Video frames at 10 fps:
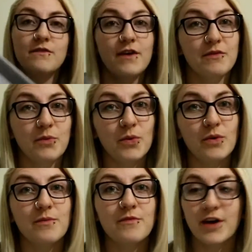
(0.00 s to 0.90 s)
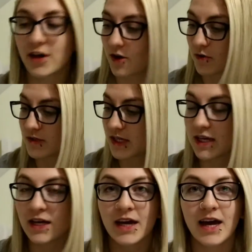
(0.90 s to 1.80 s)
very warm, very
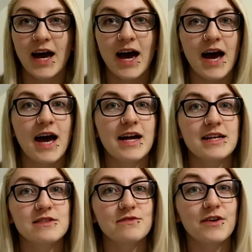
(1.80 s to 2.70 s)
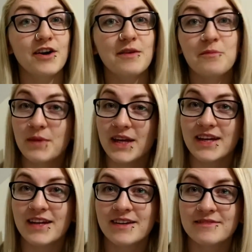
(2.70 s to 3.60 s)
cozy. and very
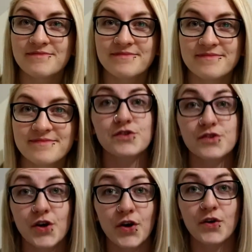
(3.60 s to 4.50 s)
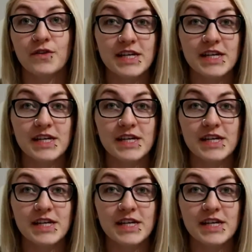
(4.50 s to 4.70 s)
me. So that